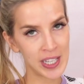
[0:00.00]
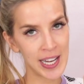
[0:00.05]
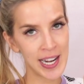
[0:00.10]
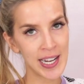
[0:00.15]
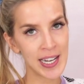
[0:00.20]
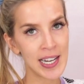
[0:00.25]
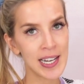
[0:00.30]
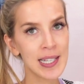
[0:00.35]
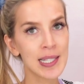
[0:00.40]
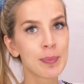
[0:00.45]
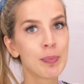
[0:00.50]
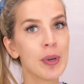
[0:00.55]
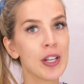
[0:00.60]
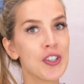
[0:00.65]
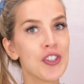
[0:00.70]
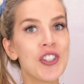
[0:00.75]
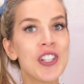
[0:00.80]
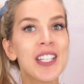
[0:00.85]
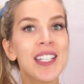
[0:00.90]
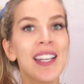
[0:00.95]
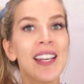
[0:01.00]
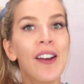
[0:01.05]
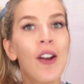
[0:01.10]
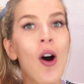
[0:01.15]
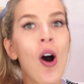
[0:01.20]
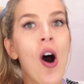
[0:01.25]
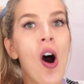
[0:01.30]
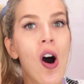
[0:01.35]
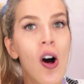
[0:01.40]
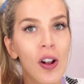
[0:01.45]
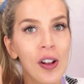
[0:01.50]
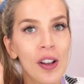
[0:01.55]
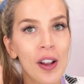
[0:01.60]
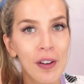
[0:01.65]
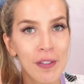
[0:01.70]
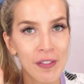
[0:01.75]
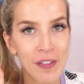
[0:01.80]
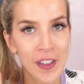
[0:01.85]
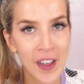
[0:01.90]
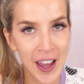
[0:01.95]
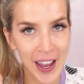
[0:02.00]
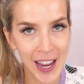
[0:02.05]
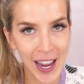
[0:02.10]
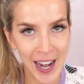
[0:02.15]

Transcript: in the eighties, but she did all of the